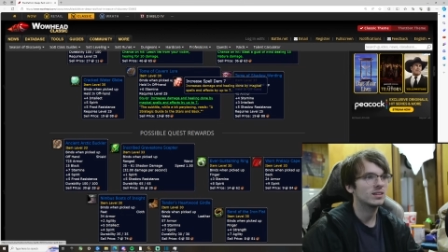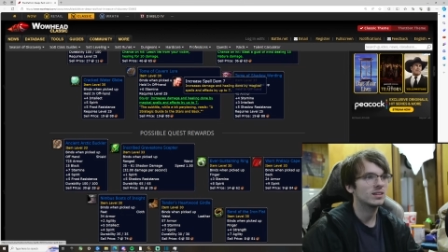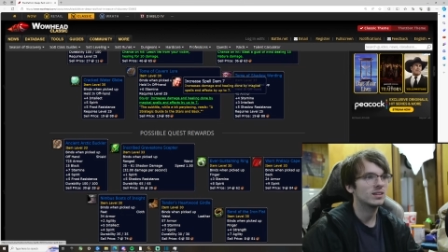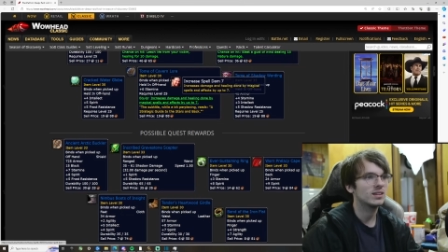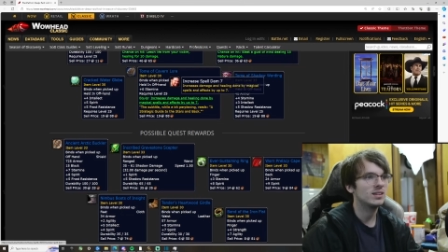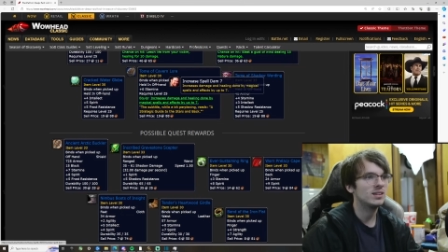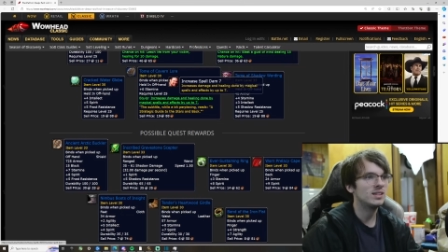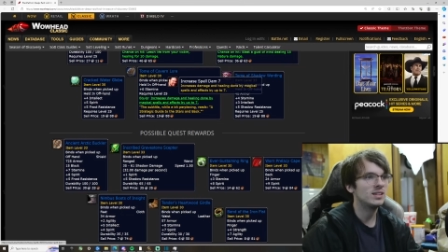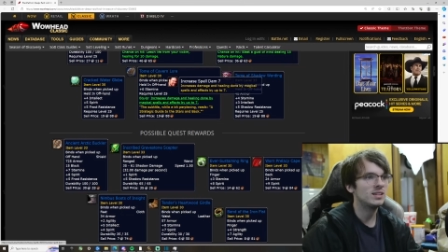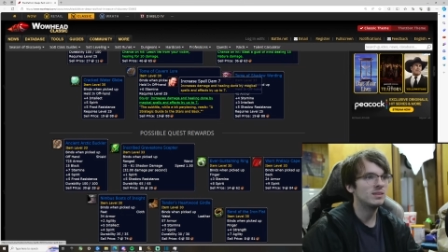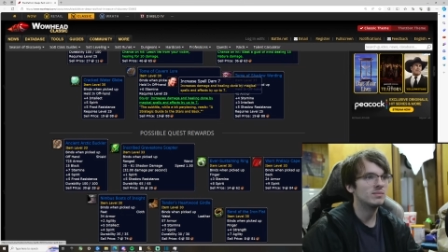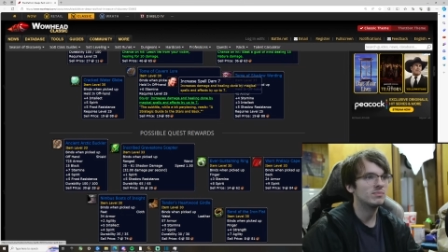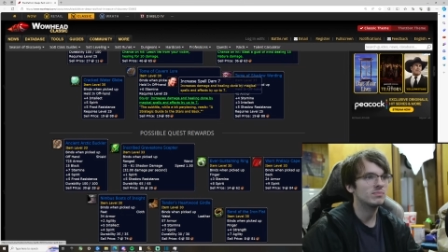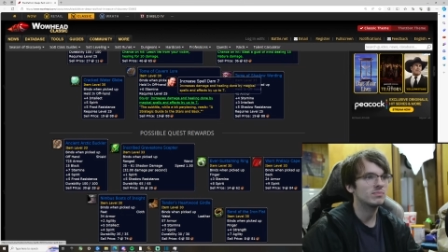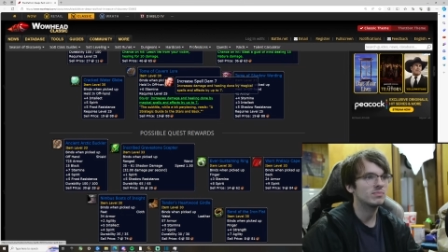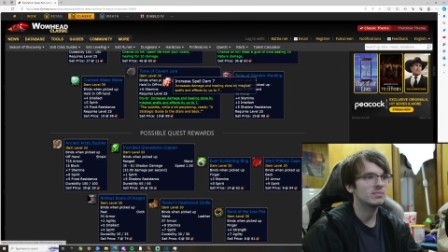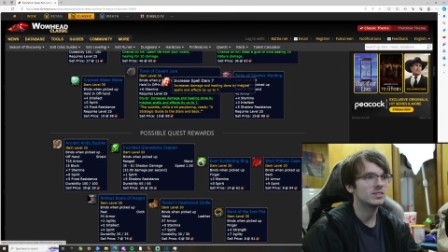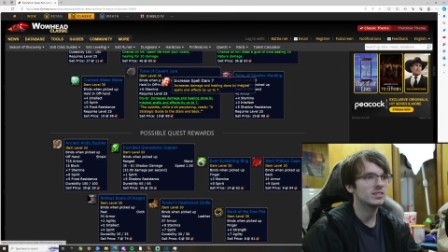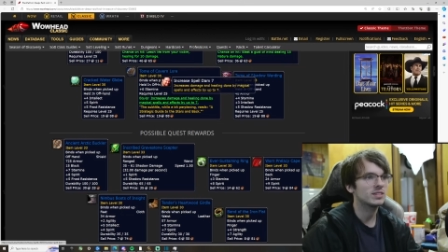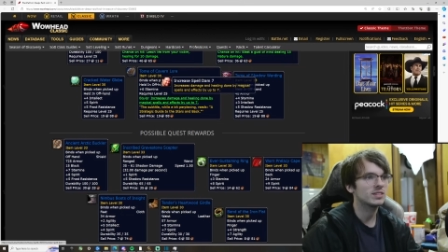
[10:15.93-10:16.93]
and
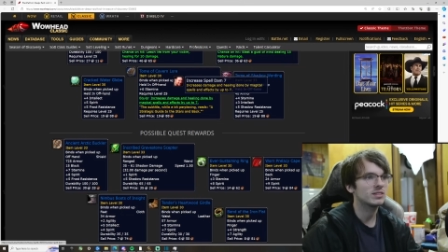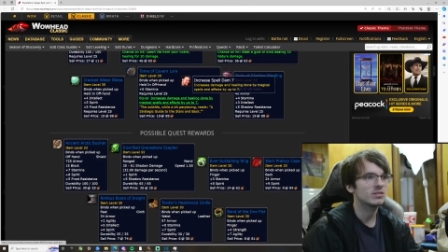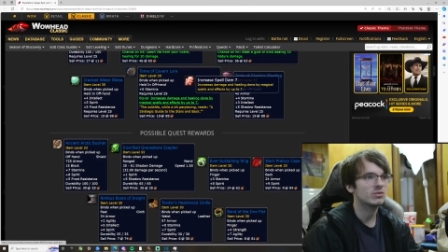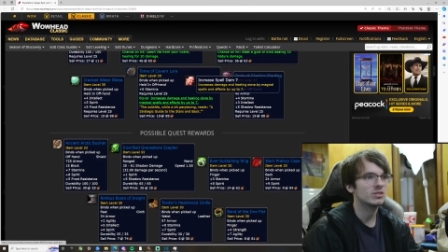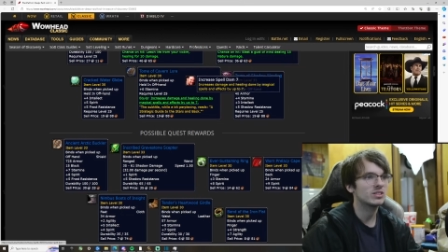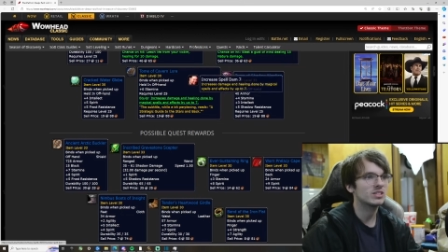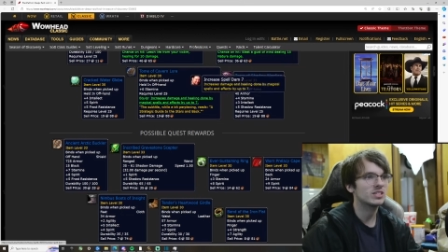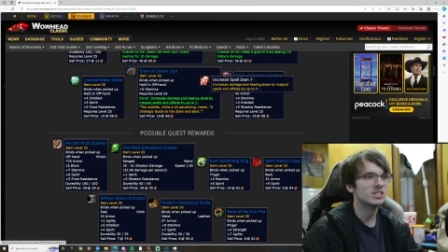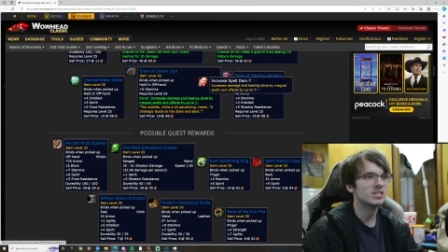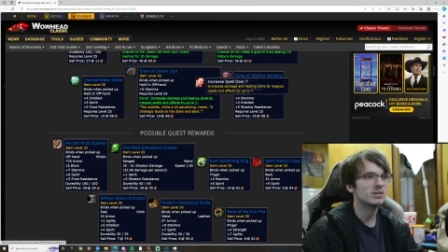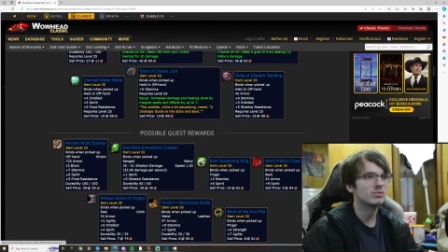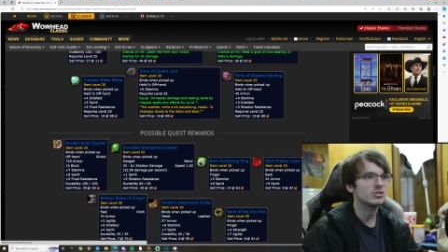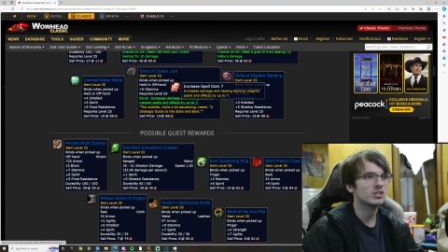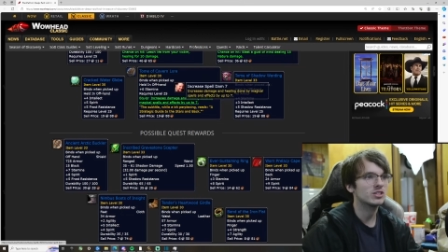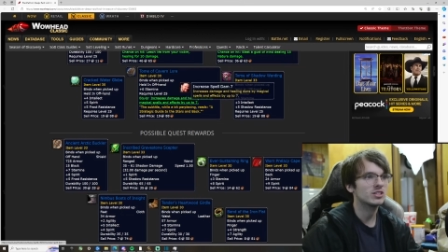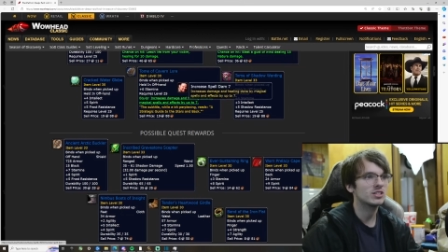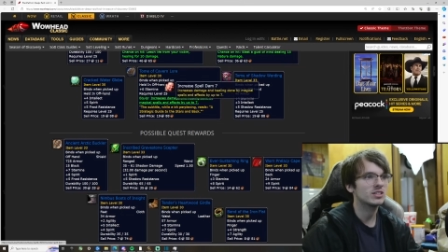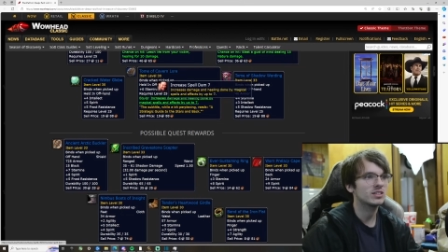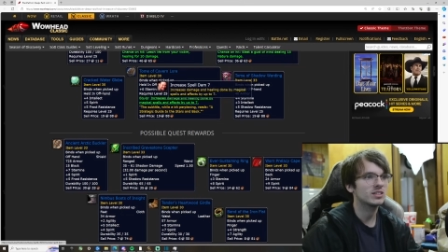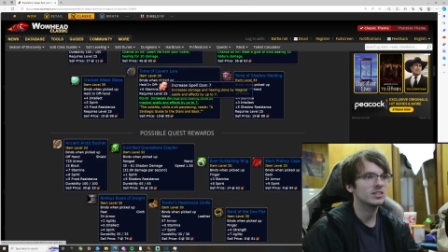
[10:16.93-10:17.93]
increased damage and
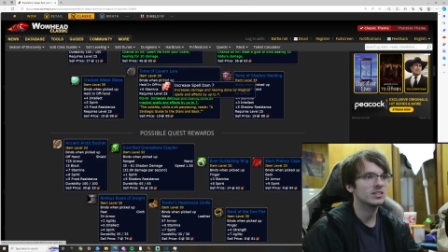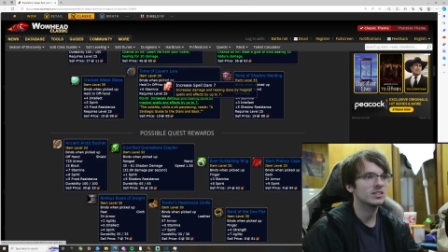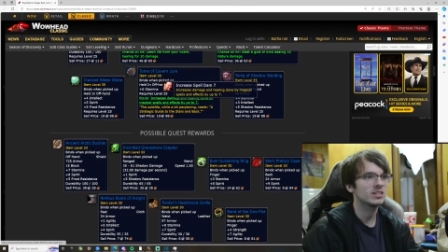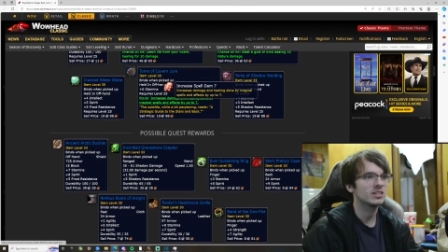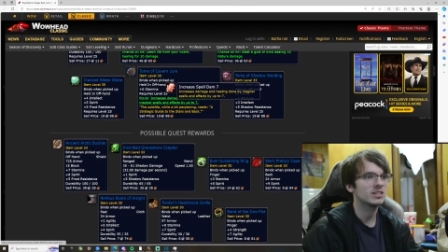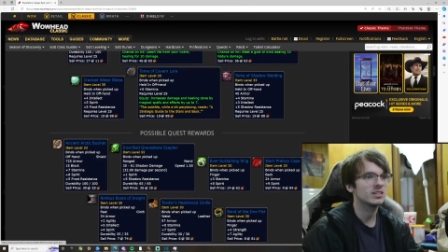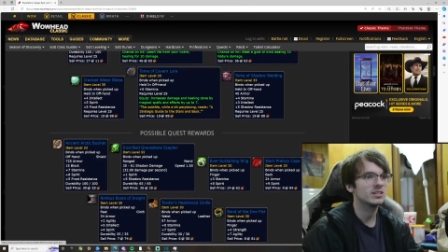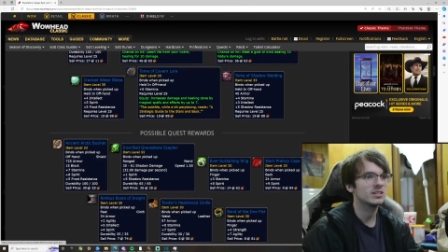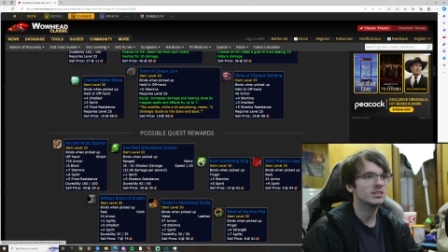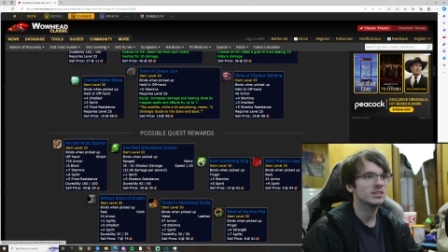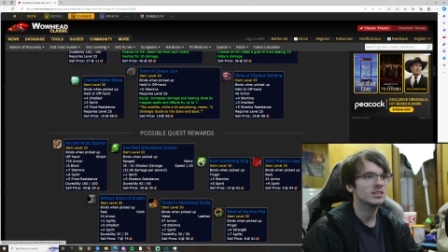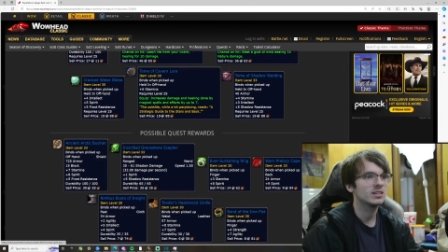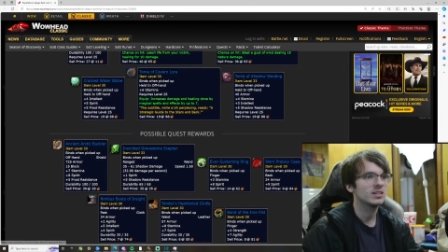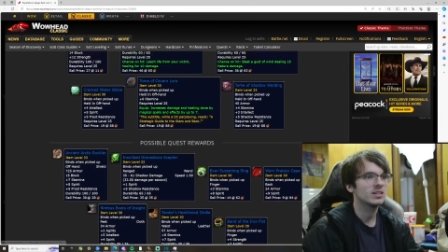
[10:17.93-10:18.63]
healing done.